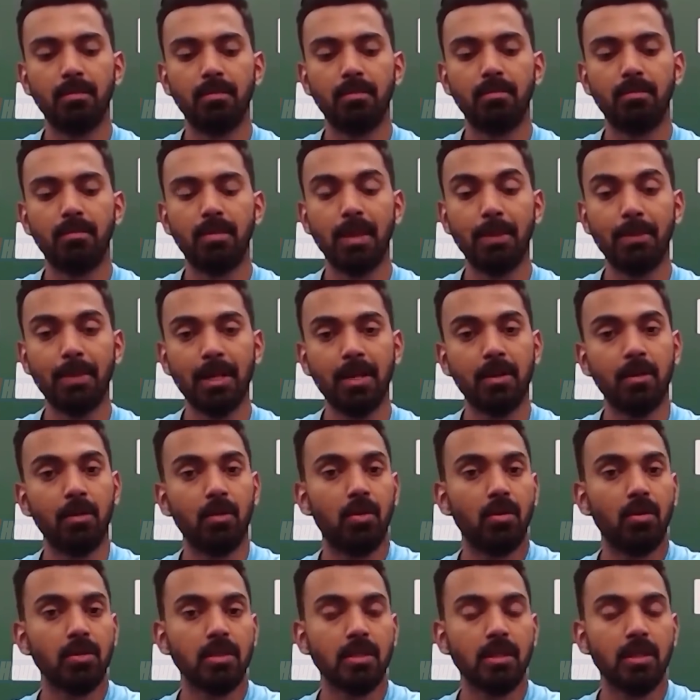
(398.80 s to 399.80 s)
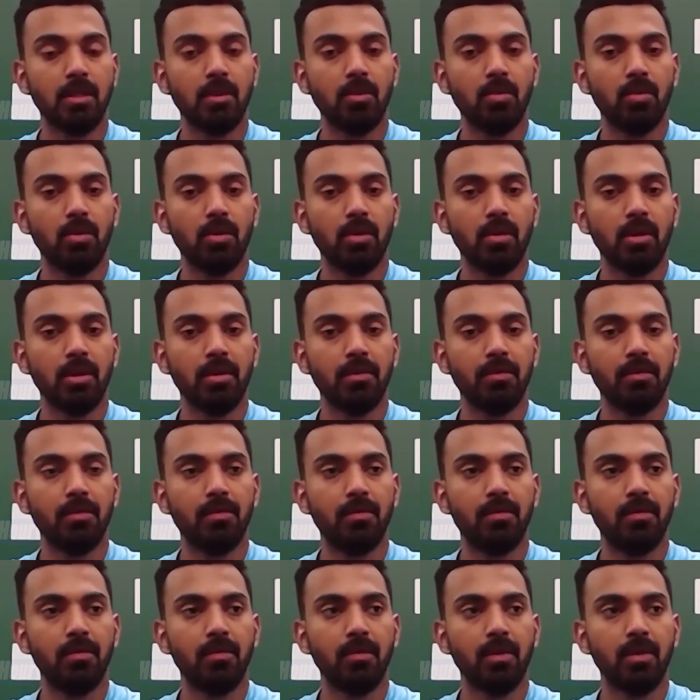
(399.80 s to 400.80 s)
play better knocks and you want to
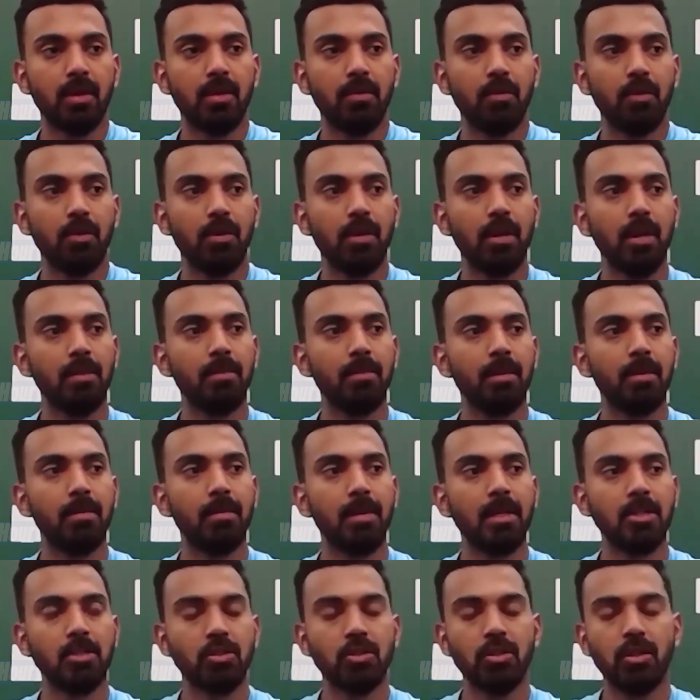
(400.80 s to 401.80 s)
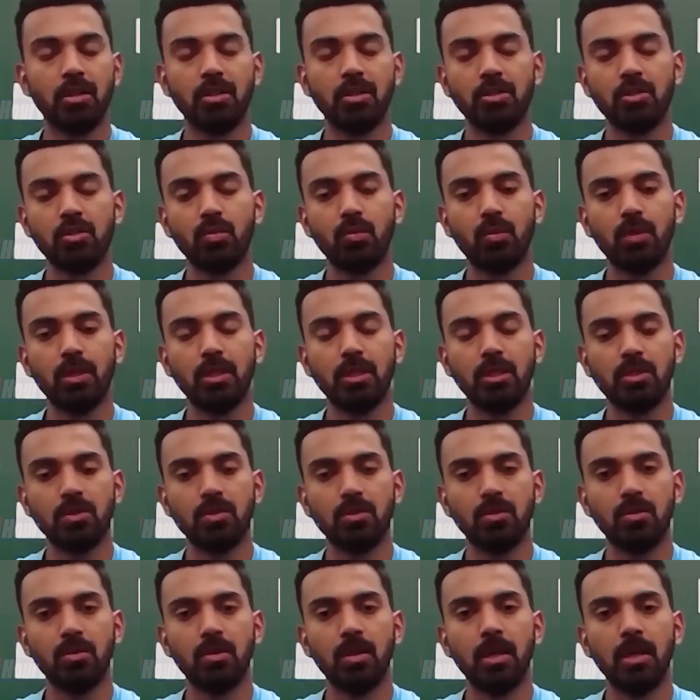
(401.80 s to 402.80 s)
give your team the best chance to win.
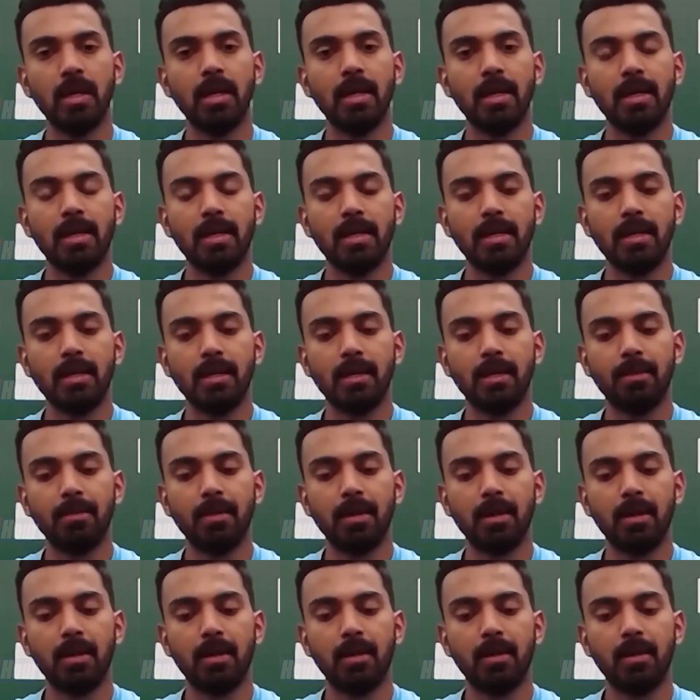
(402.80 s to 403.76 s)
So, yeah,